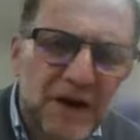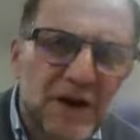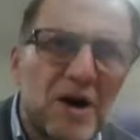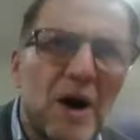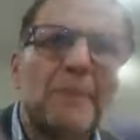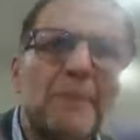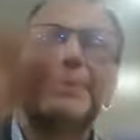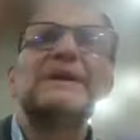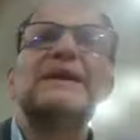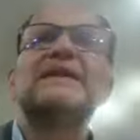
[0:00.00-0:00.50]

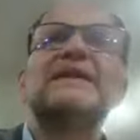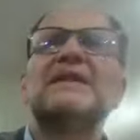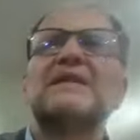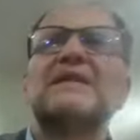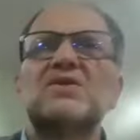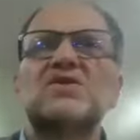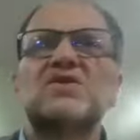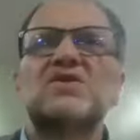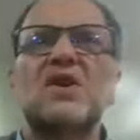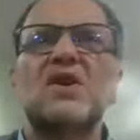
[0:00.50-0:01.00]
completing
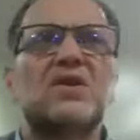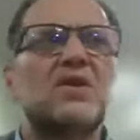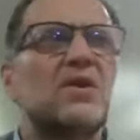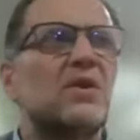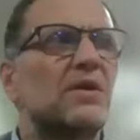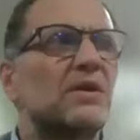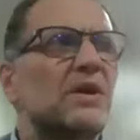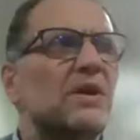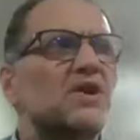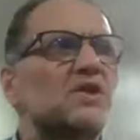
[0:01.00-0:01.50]
the
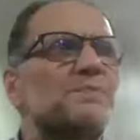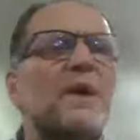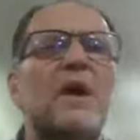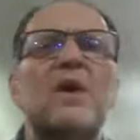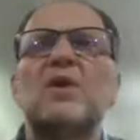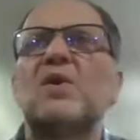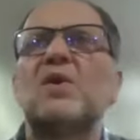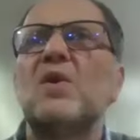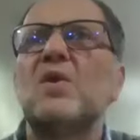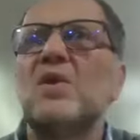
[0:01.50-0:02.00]
circle. Kadosh
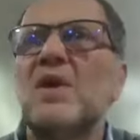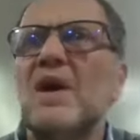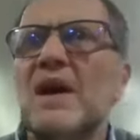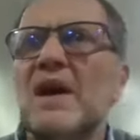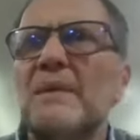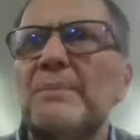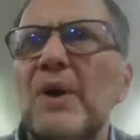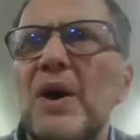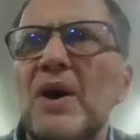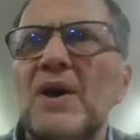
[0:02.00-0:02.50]
Baruch Hu
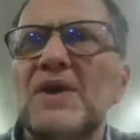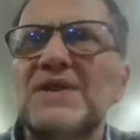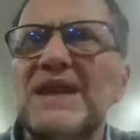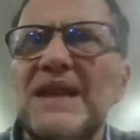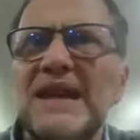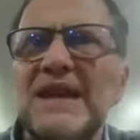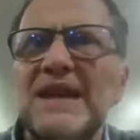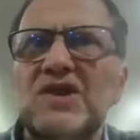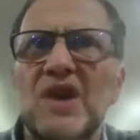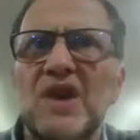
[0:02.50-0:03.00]
put us
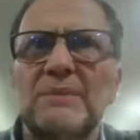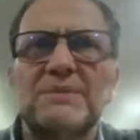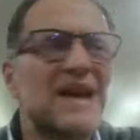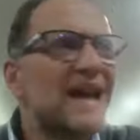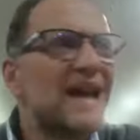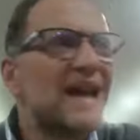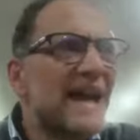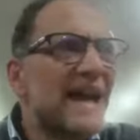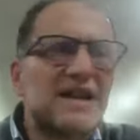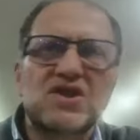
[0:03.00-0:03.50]
in Egypt.
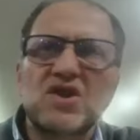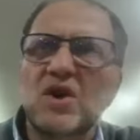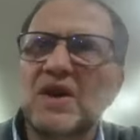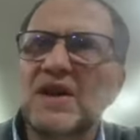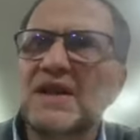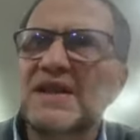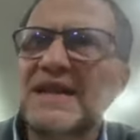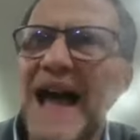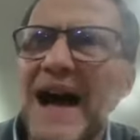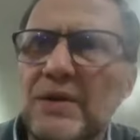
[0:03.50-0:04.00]
He
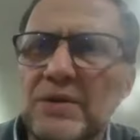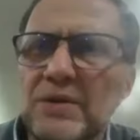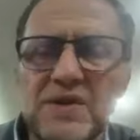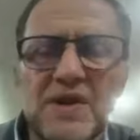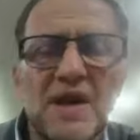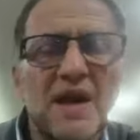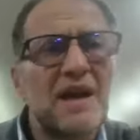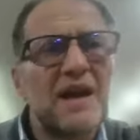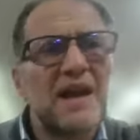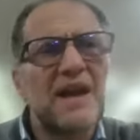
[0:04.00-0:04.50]
took us out.
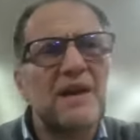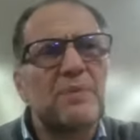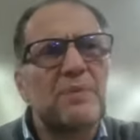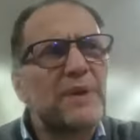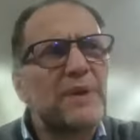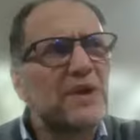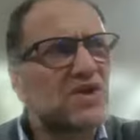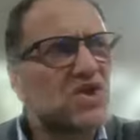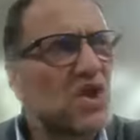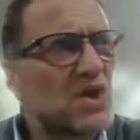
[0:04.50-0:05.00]
He
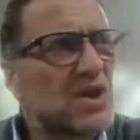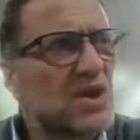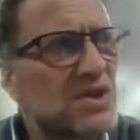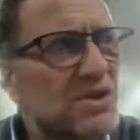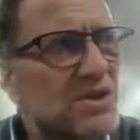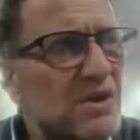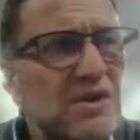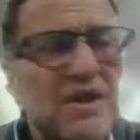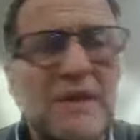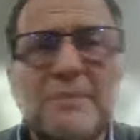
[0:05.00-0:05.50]
took us
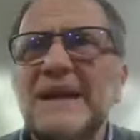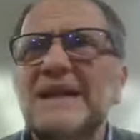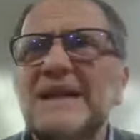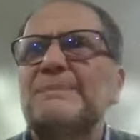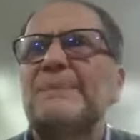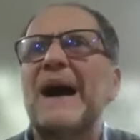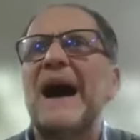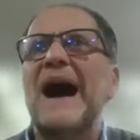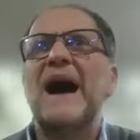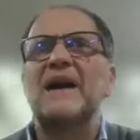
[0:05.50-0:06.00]
through the
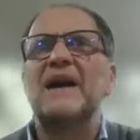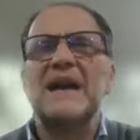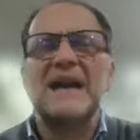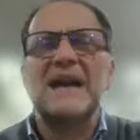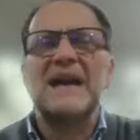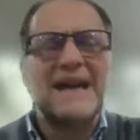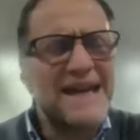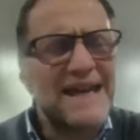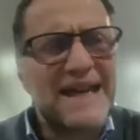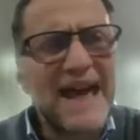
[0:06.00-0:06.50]
Midbar.
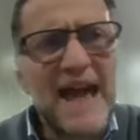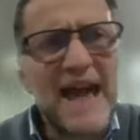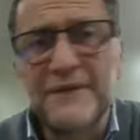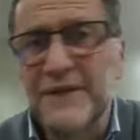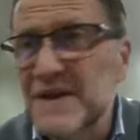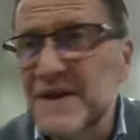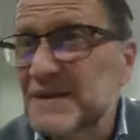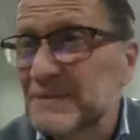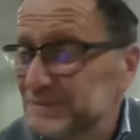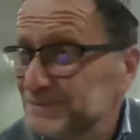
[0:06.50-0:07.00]
He gave
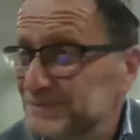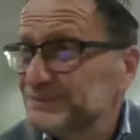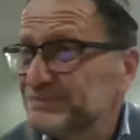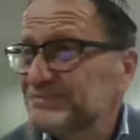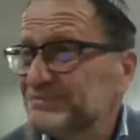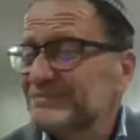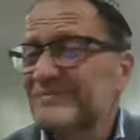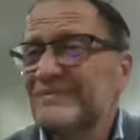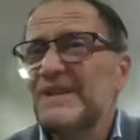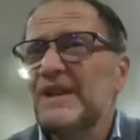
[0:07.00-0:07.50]
us
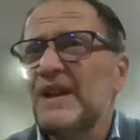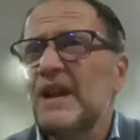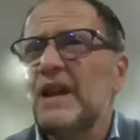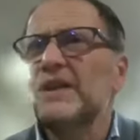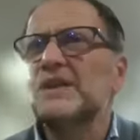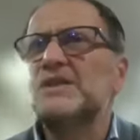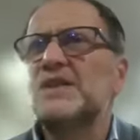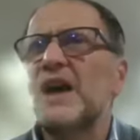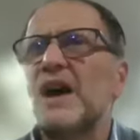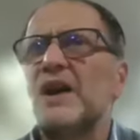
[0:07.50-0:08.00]

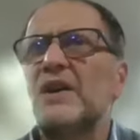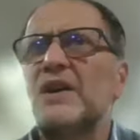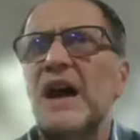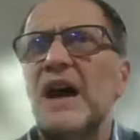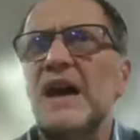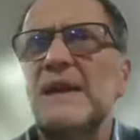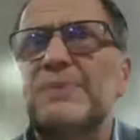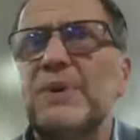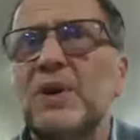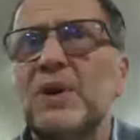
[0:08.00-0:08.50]
the
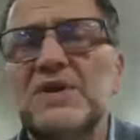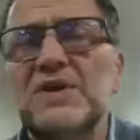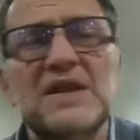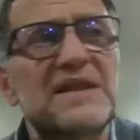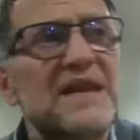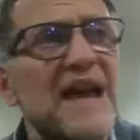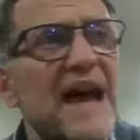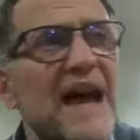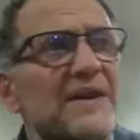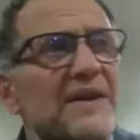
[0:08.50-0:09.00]
Torah. He brought
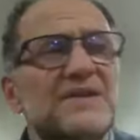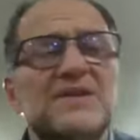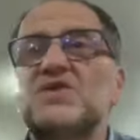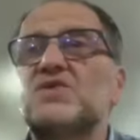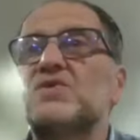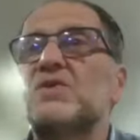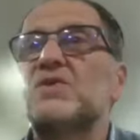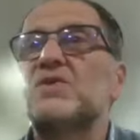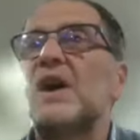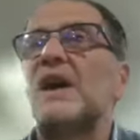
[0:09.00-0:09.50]
us to Eretz
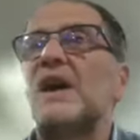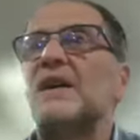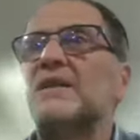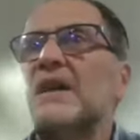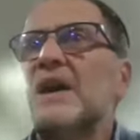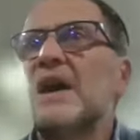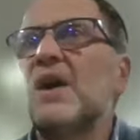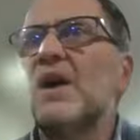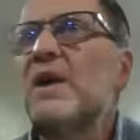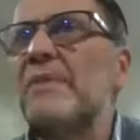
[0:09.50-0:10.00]

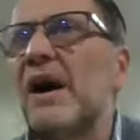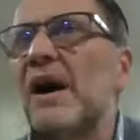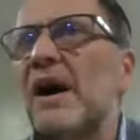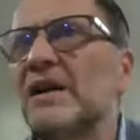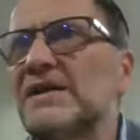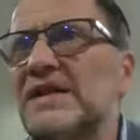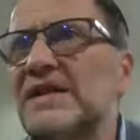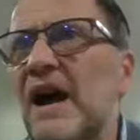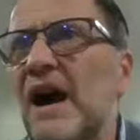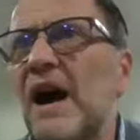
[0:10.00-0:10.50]
Israel. We
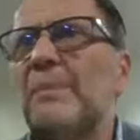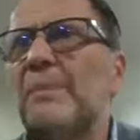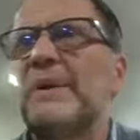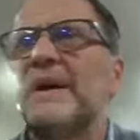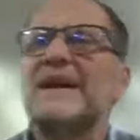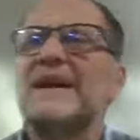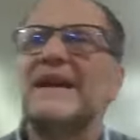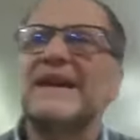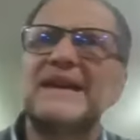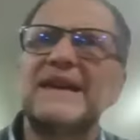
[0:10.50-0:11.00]
mopped it
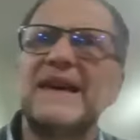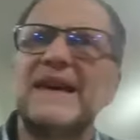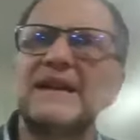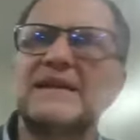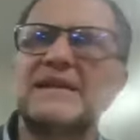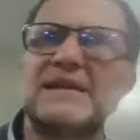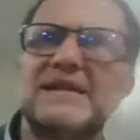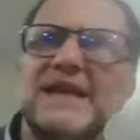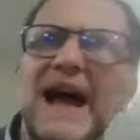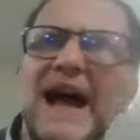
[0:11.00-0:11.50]
up. He
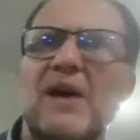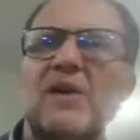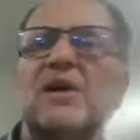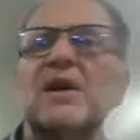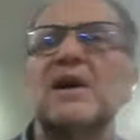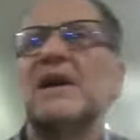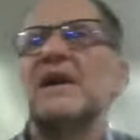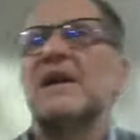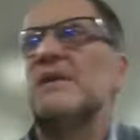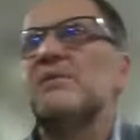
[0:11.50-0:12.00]
kicked us
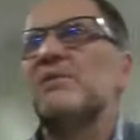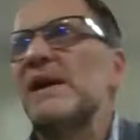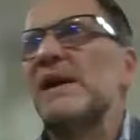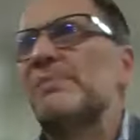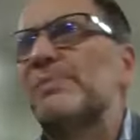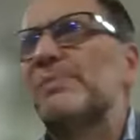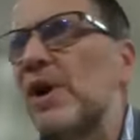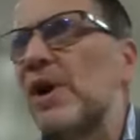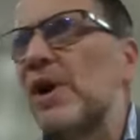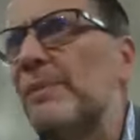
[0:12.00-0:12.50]
out. We
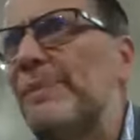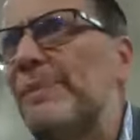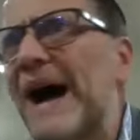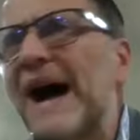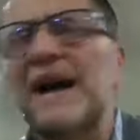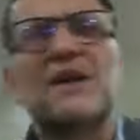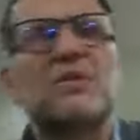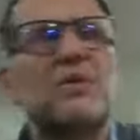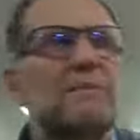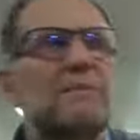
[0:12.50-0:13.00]
brought
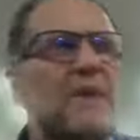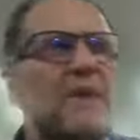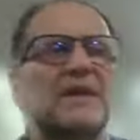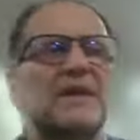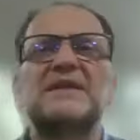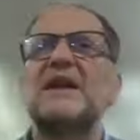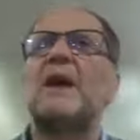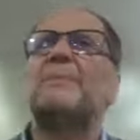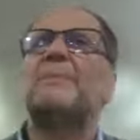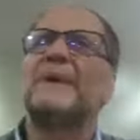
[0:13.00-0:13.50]
back. We
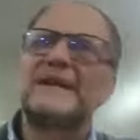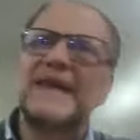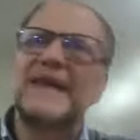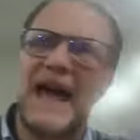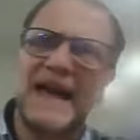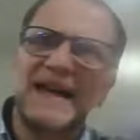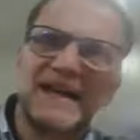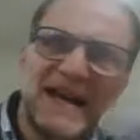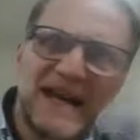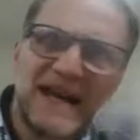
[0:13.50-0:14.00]
mopped it up
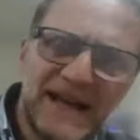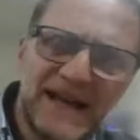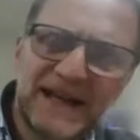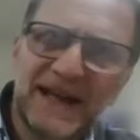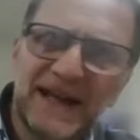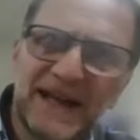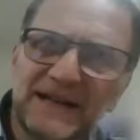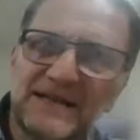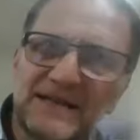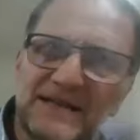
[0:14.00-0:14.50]
again. He
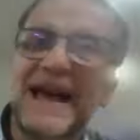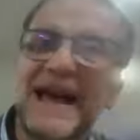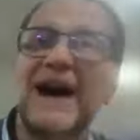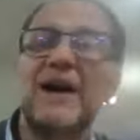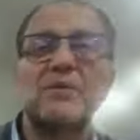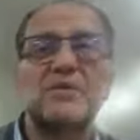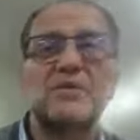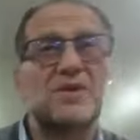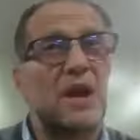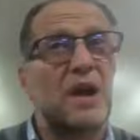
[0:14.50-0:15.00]
kicked us
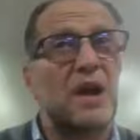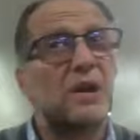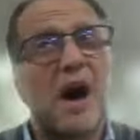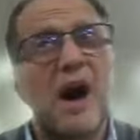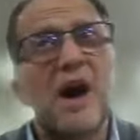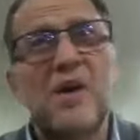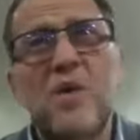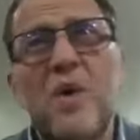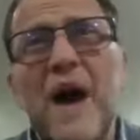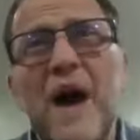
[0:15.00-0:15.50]
out. It was a
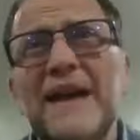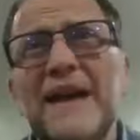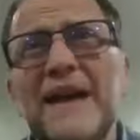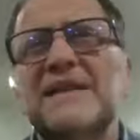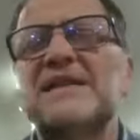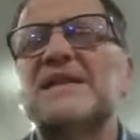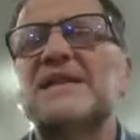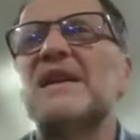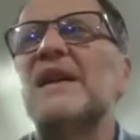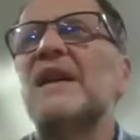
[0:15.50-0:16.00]
long
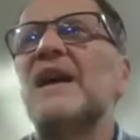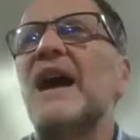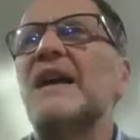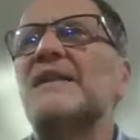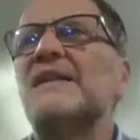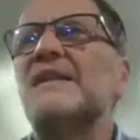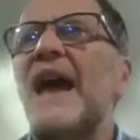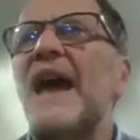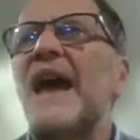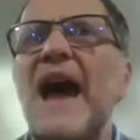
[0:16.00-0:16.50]
wait,
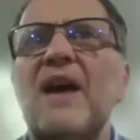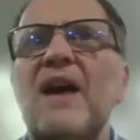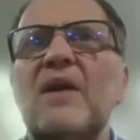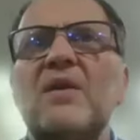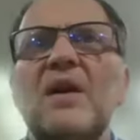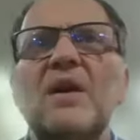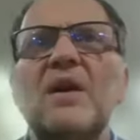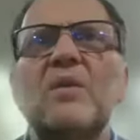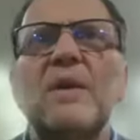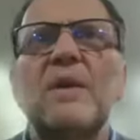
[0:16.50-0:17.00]
and
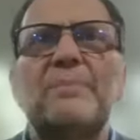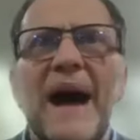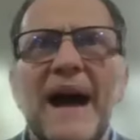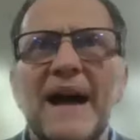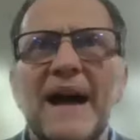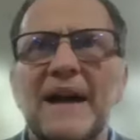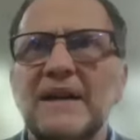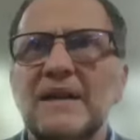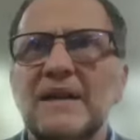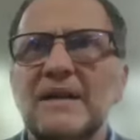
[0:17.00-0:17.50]
now we're
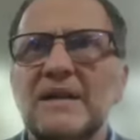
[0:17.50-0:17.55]
back.